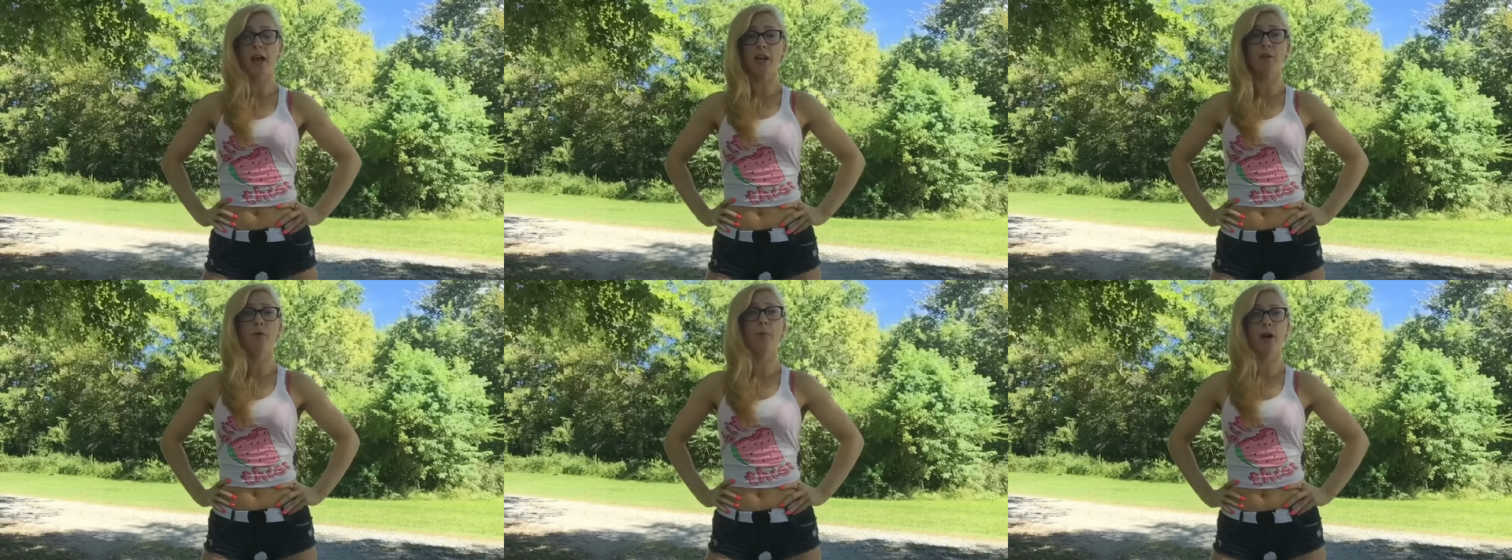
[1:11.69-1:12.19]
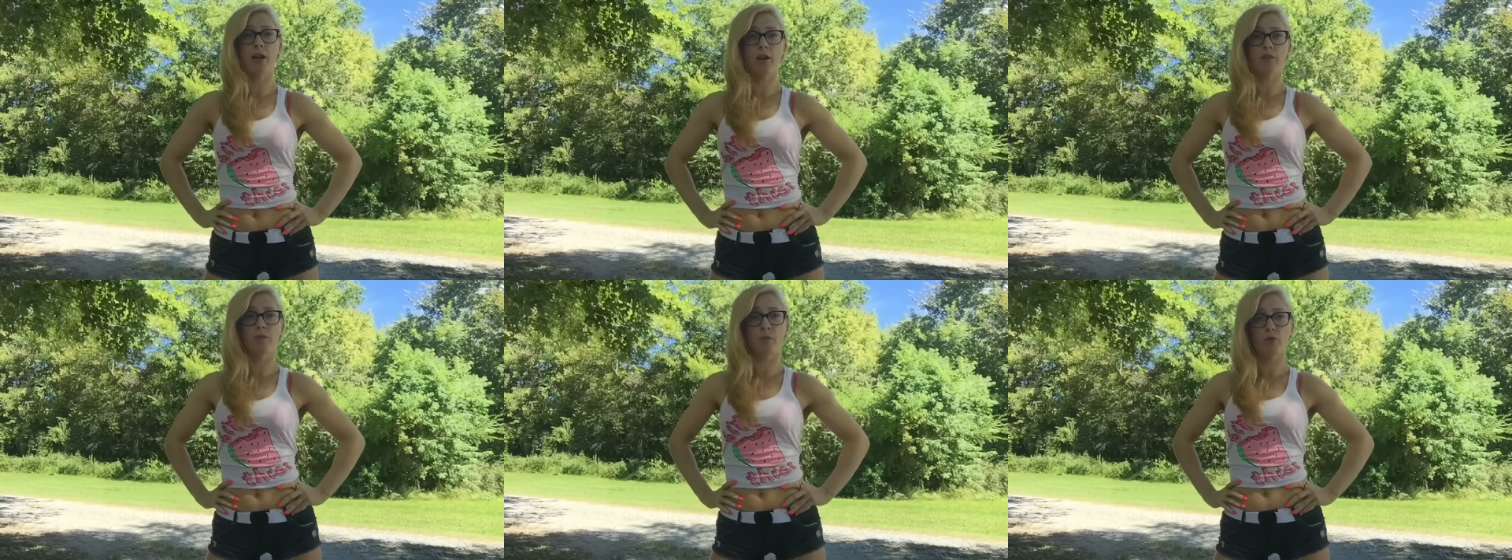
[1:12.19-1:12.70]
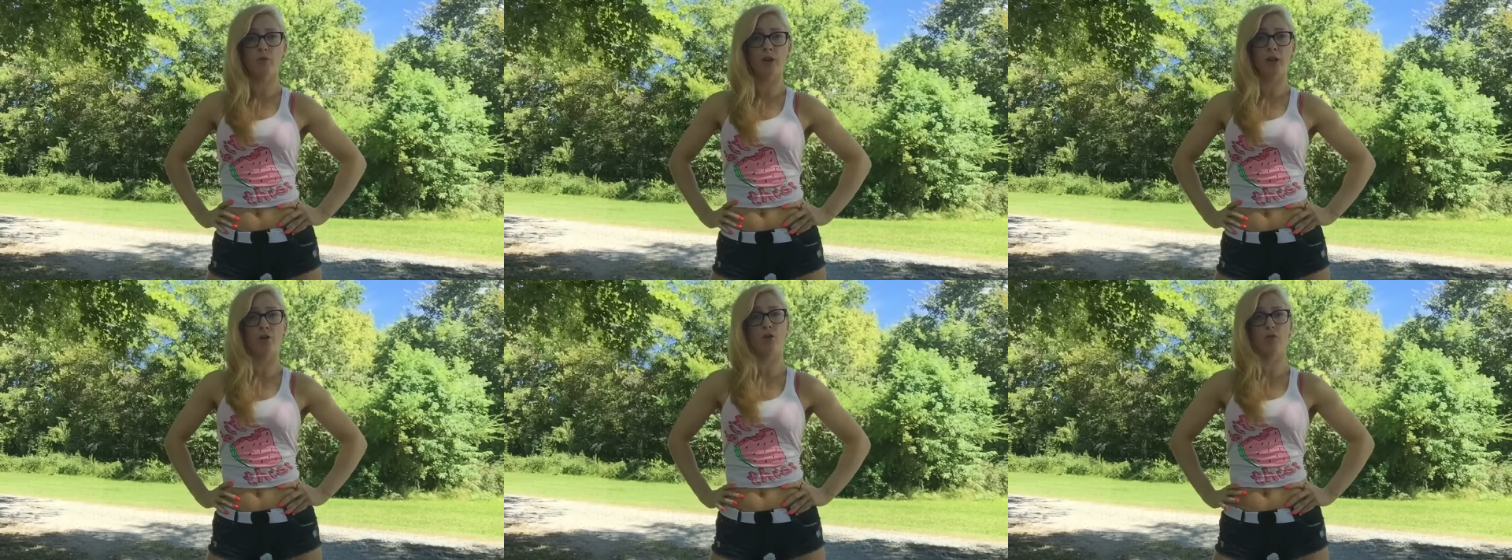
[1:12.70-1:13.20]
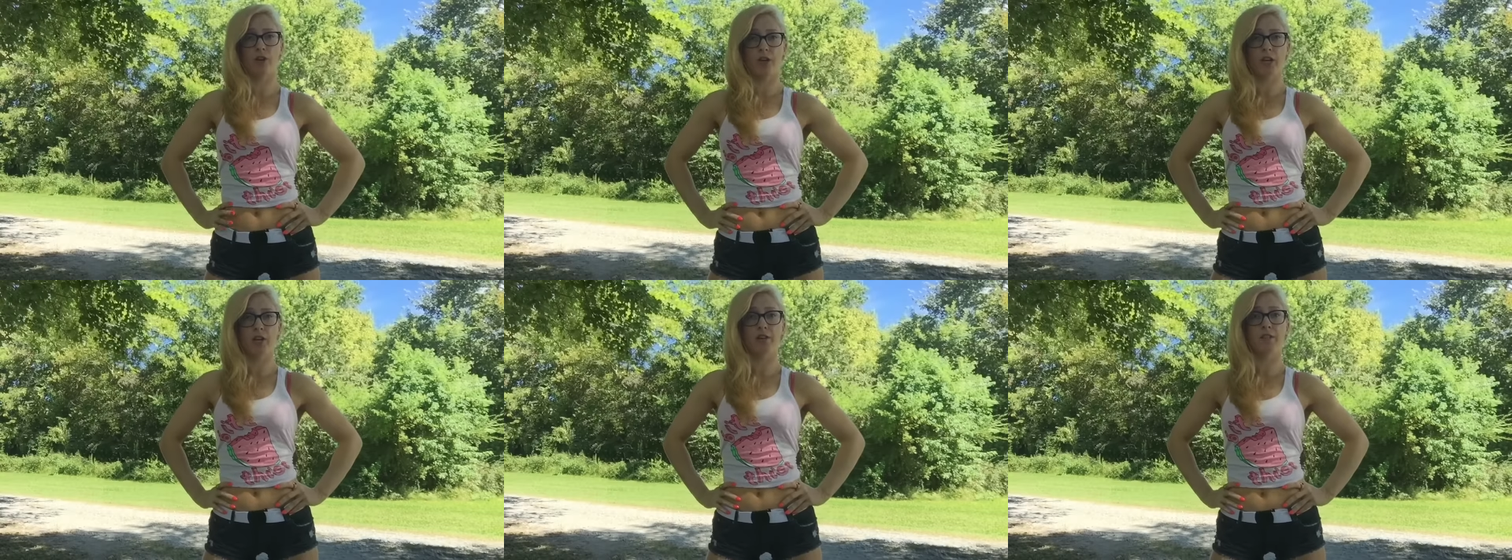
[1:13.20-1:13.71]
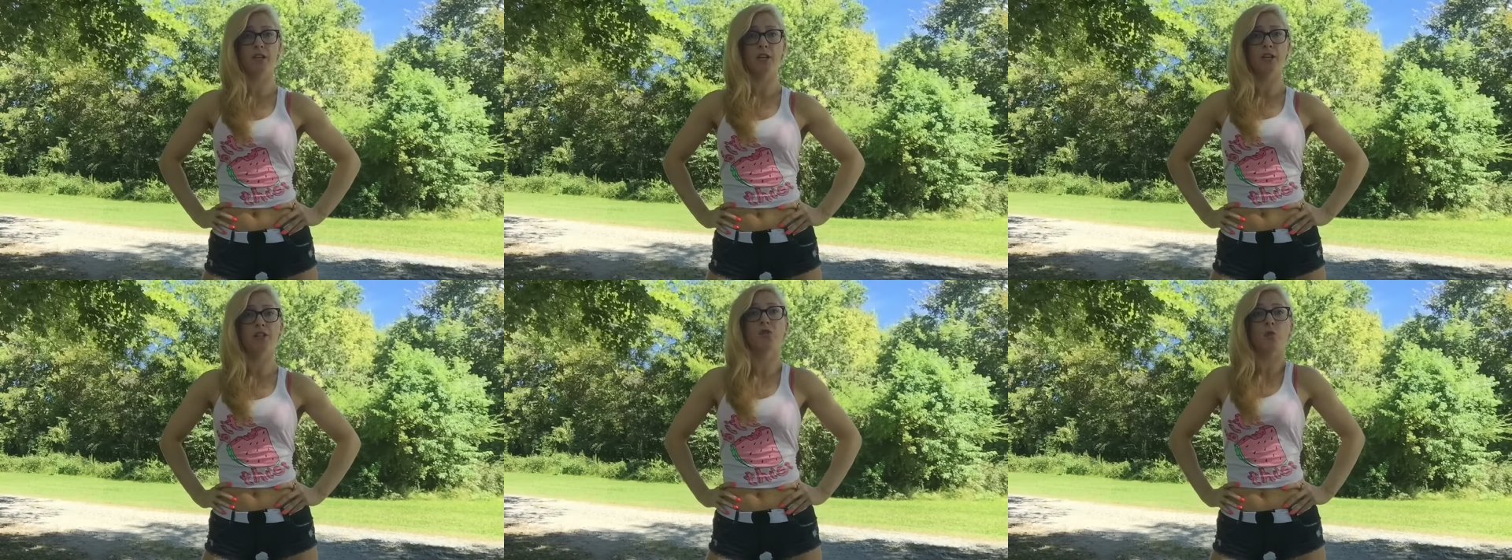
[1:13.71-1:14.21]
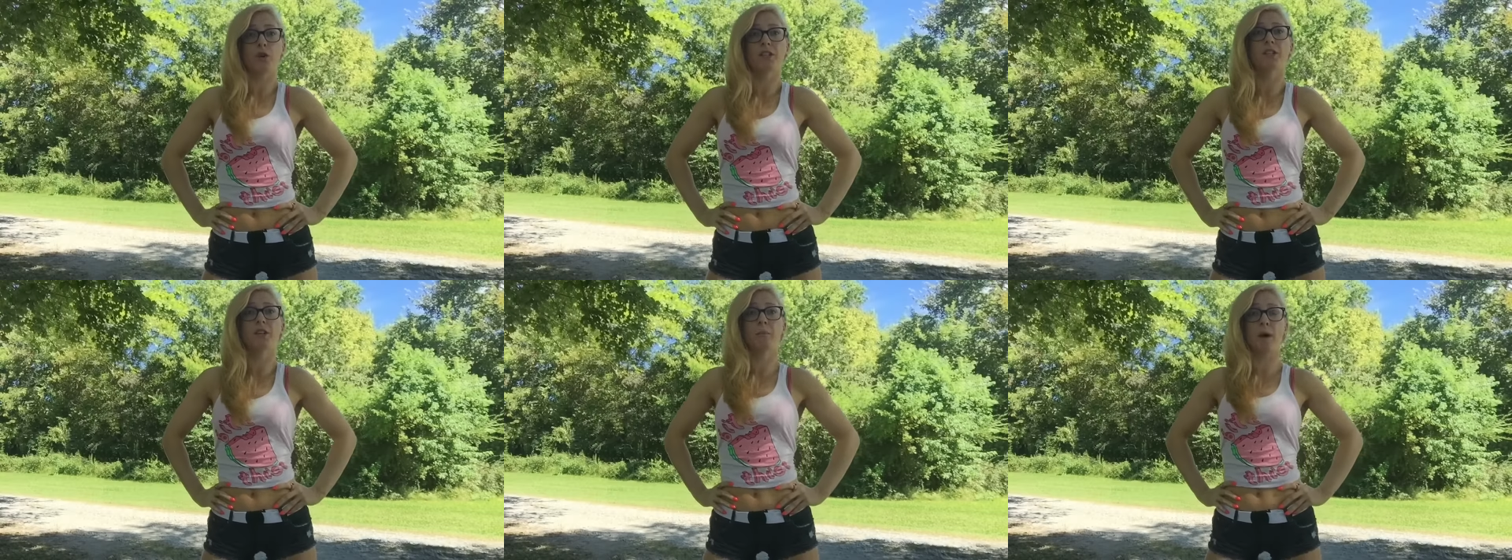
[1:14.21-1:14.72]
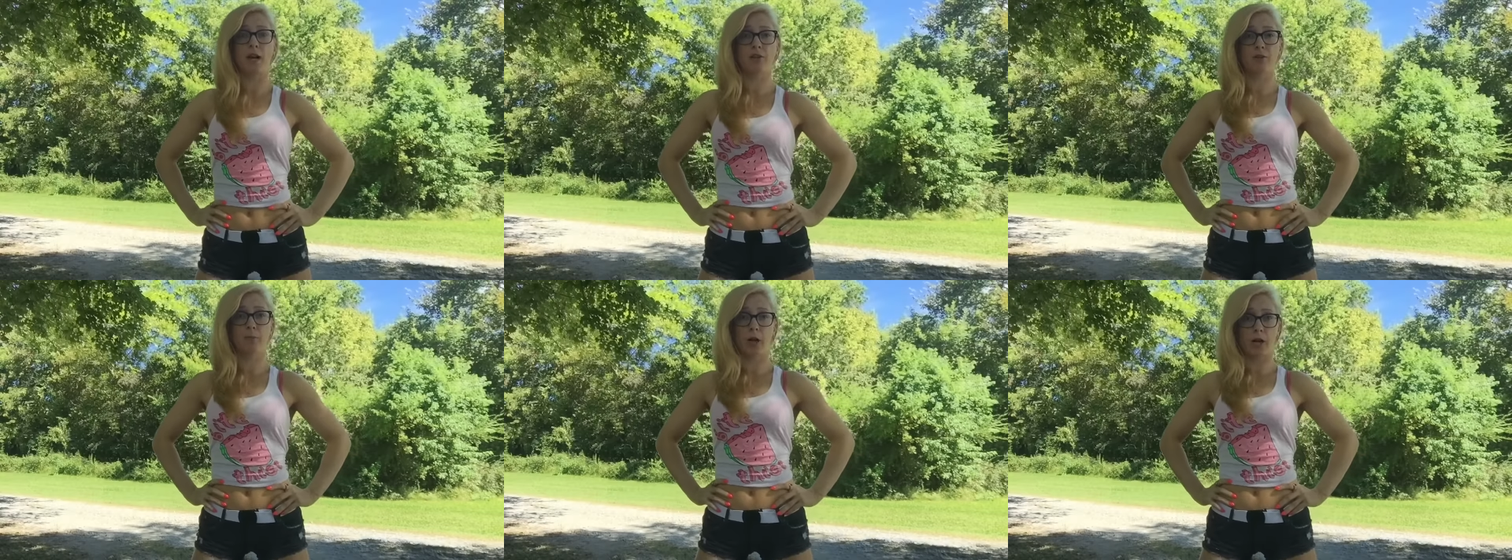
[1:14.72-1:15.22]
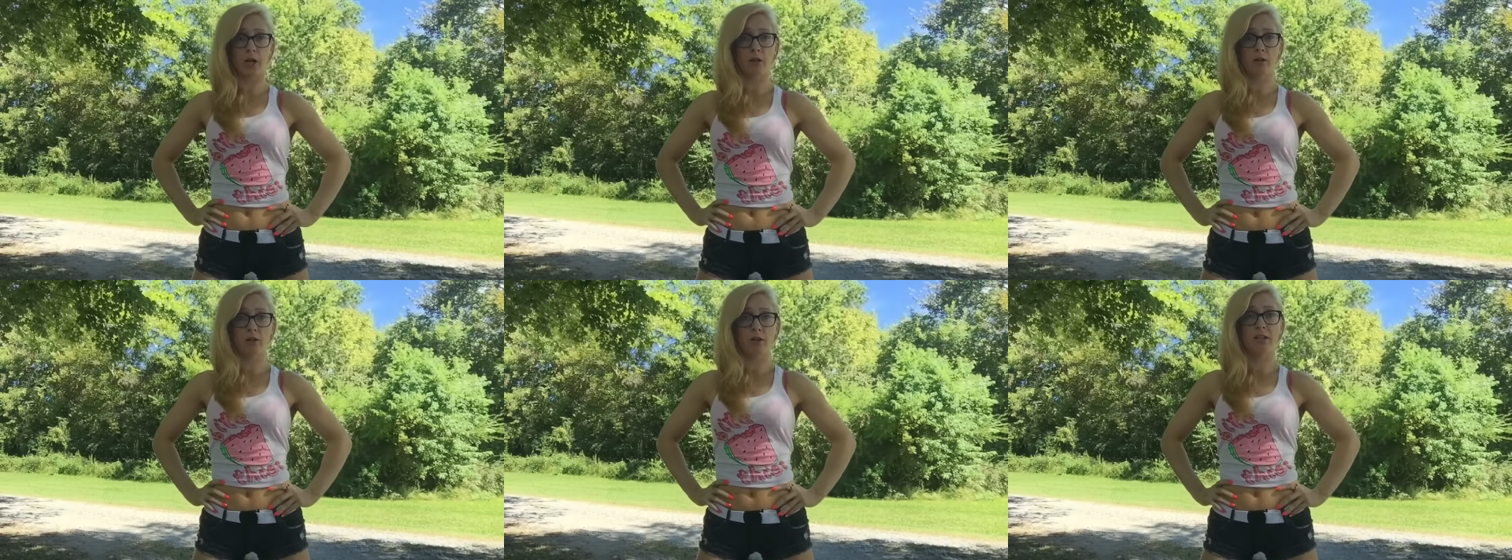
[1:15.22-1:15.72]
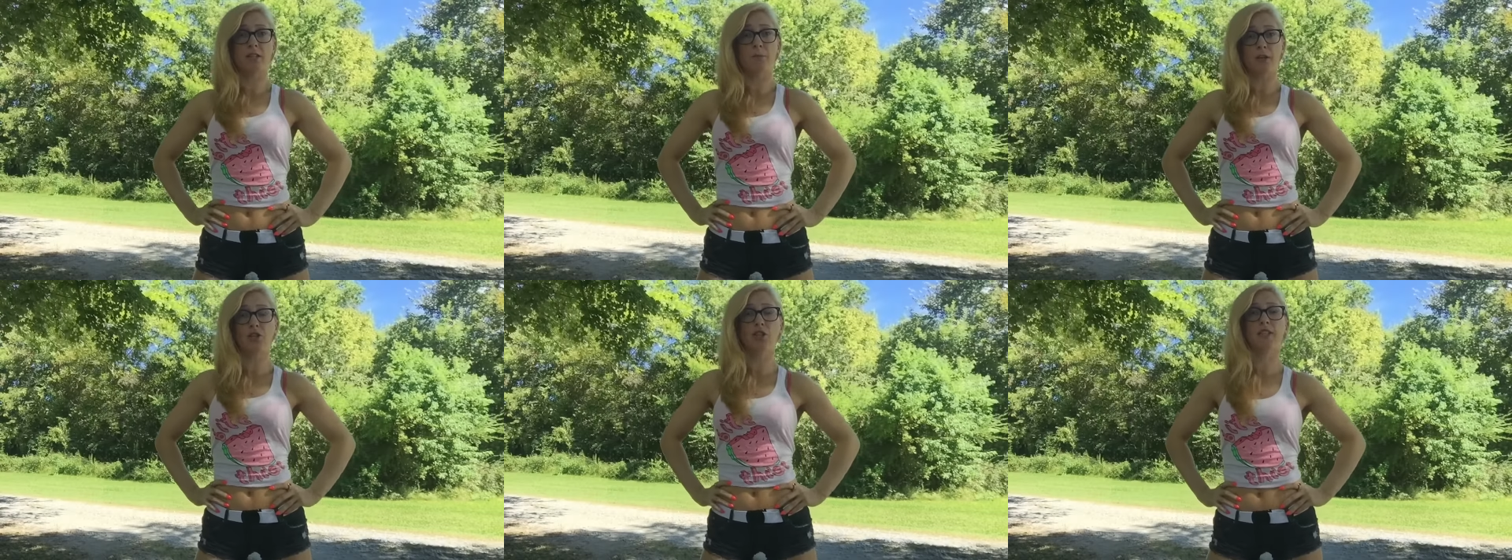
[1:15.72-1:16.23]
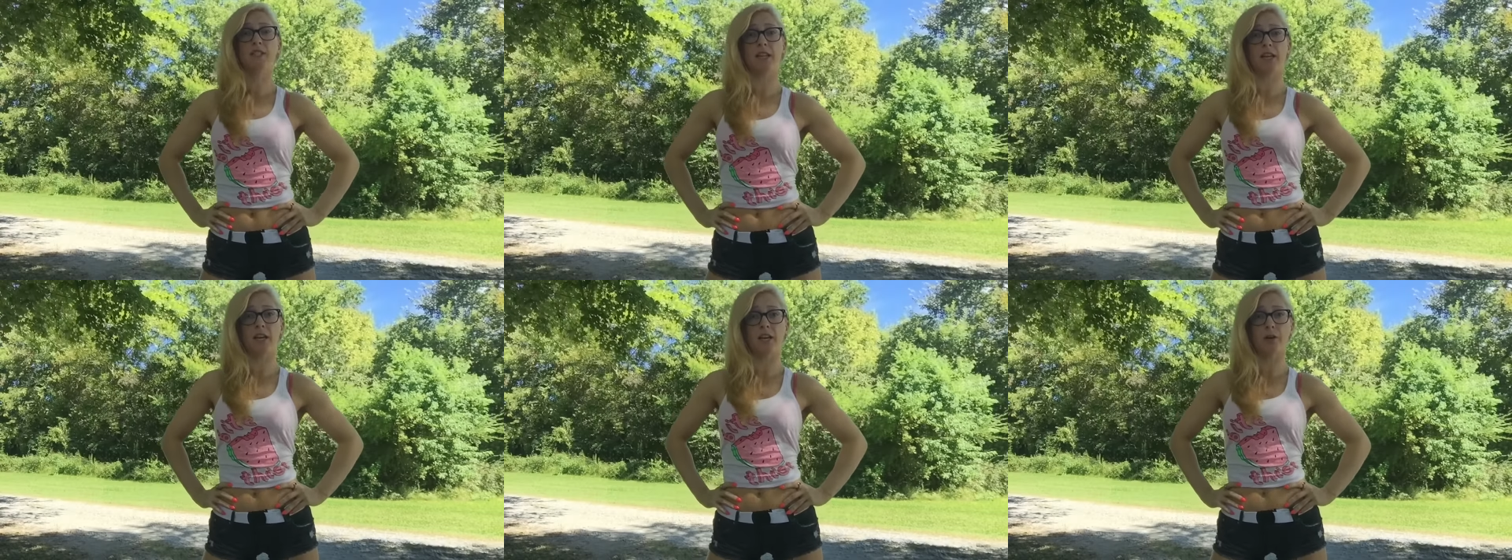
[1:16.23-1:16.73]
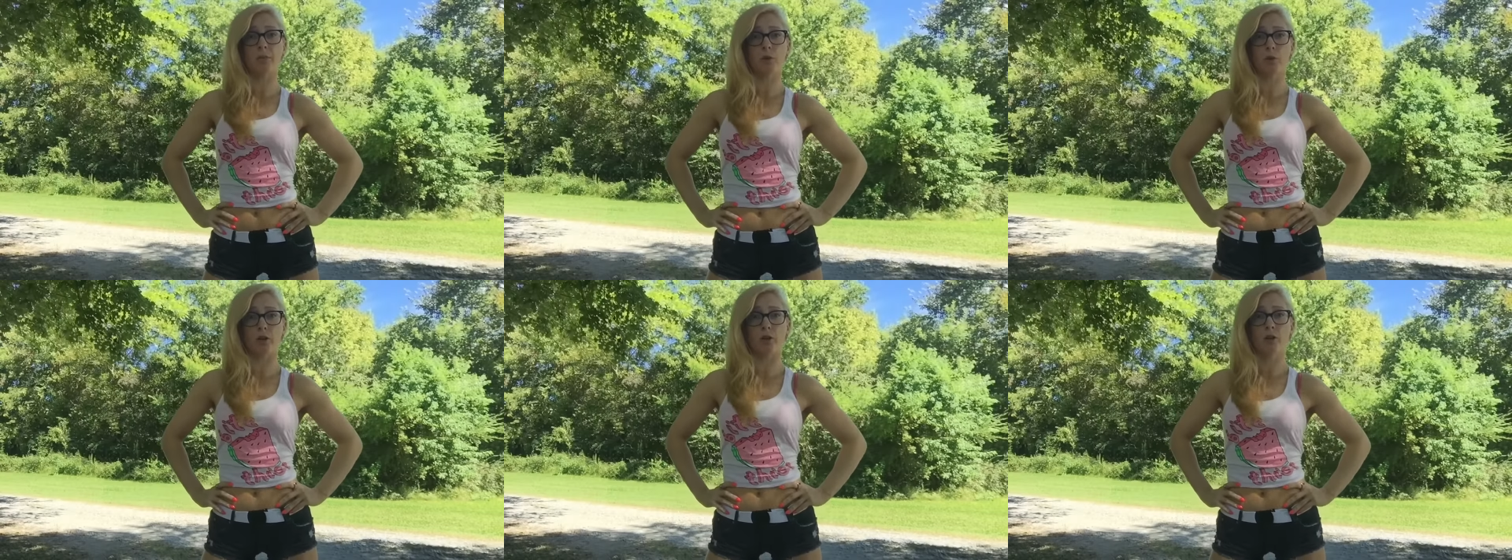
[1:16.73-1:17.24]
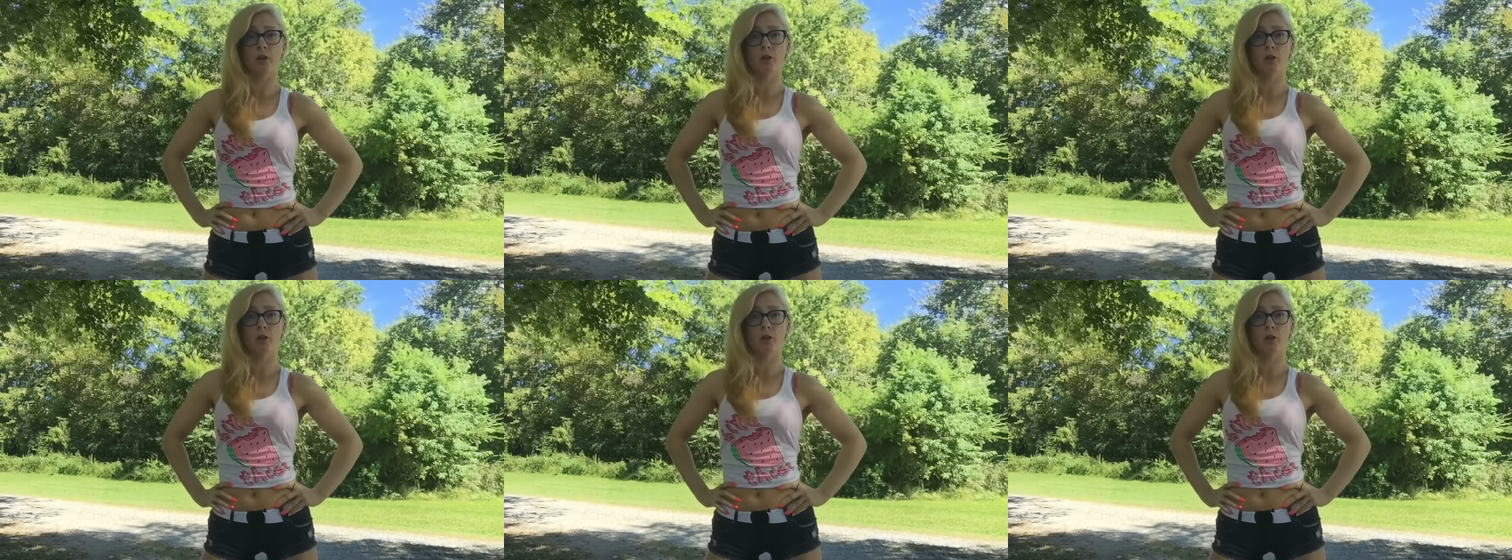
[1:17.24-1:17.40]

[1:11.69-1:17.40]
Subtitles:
any repetitive movement over years is going to impact your body, especially sitting at a computer.